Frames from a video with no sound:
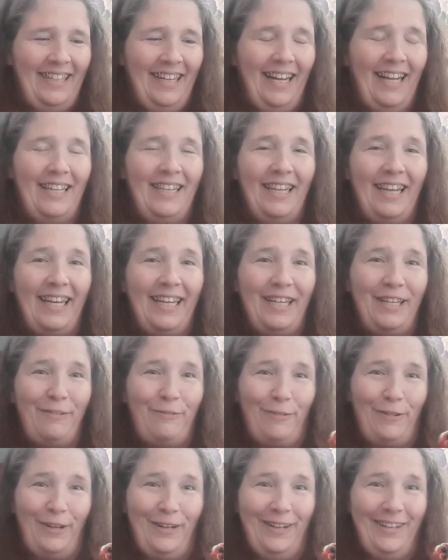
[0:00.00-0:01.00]
a leggy
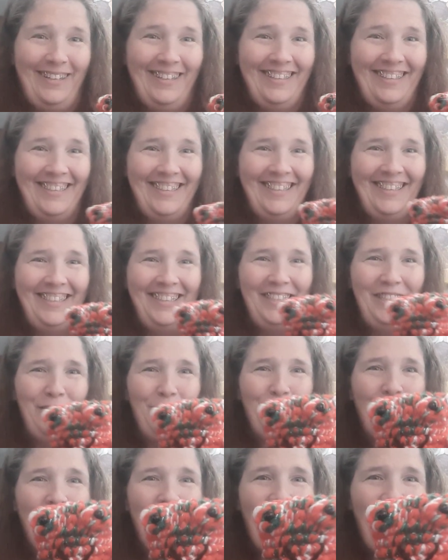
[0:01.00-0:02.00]
frog. You
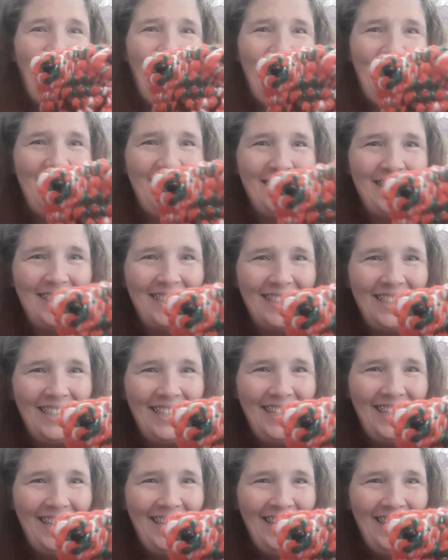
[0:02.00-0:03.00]
guys,
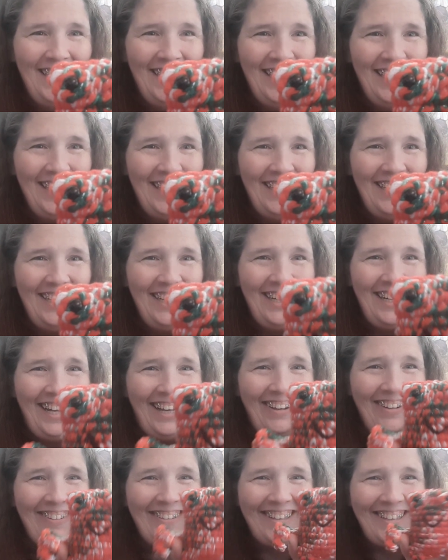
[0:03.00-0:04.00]
look at
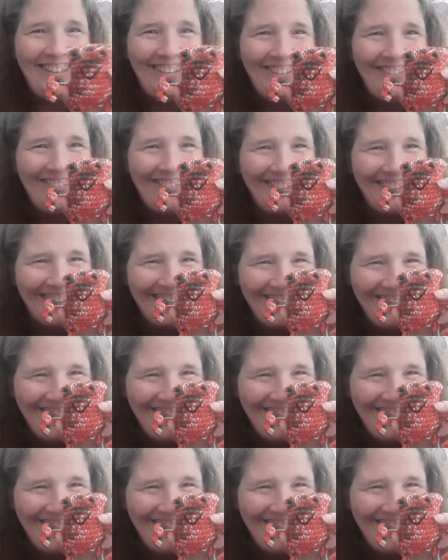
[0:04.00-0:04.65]
how cute.